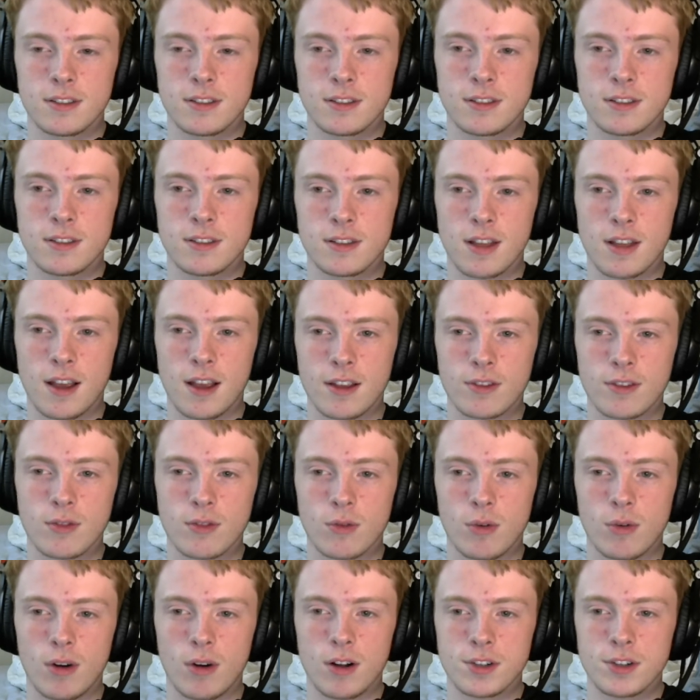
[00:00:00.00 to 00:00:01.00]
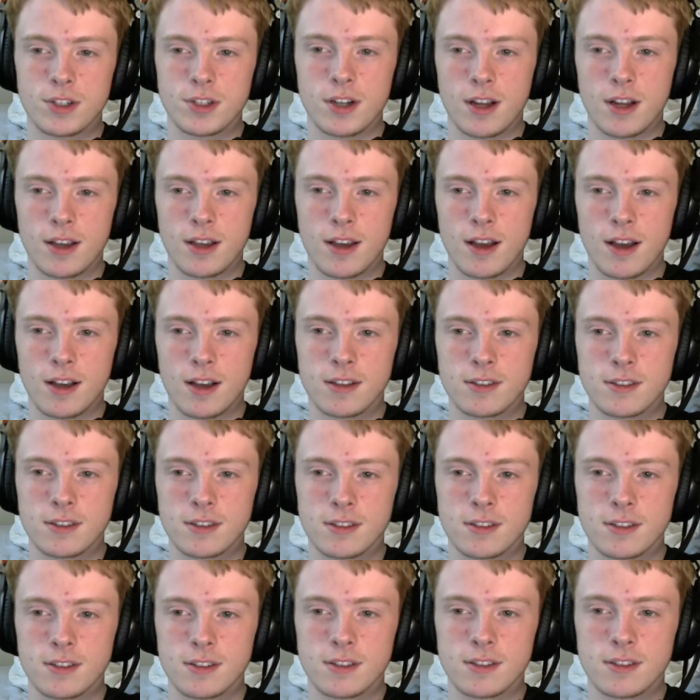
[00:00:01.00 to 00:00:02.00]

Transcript: Thanks for watching, I guess.